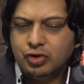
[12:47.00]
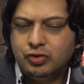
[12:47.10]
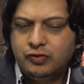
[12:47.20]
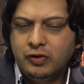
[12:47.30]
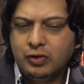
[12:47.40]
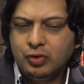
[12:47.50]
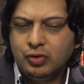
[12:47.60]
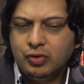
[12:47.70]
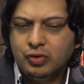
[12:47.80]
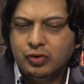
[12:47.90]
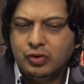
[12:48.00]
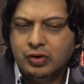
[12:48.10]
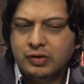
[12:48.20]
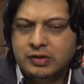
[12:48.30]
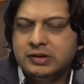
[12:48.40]
So
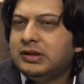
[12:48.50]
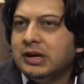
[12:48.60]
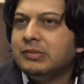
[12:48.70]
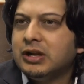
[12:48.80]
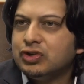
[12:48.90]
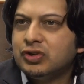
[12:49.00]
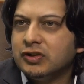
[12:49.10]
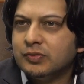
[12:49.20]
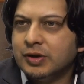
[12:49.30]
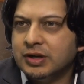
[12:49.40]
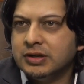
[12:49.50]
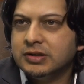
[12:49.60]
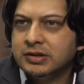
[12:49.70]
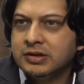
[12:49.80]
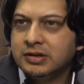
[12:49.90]
the determination is made.
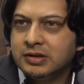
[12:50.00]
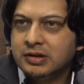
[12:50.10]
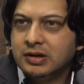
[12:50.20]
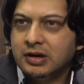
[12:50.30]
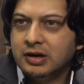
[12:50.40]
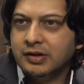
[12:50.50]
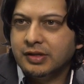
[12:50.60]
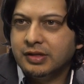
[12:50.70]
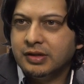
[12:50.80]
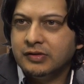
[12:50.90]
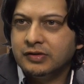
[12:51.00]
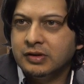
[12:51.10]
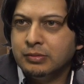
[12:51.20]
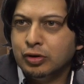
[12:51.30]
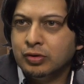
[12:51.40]
There's
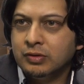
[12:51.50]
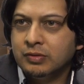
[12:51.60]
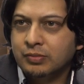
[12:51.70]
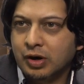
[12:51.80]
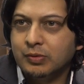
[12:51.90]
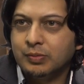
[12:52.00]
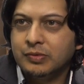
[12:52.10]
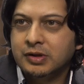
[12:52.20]
an immune problem.